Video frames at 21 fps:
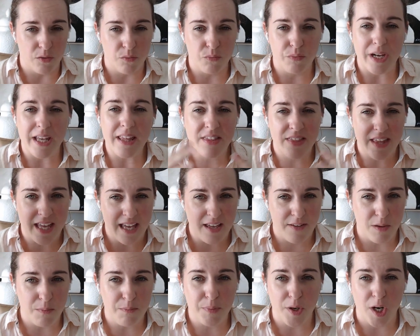rethink
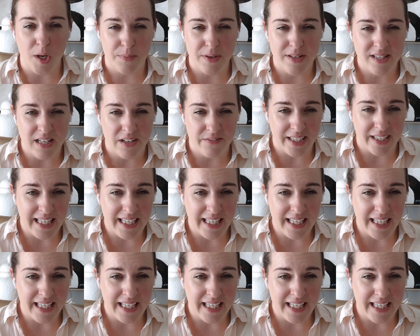the purpose of a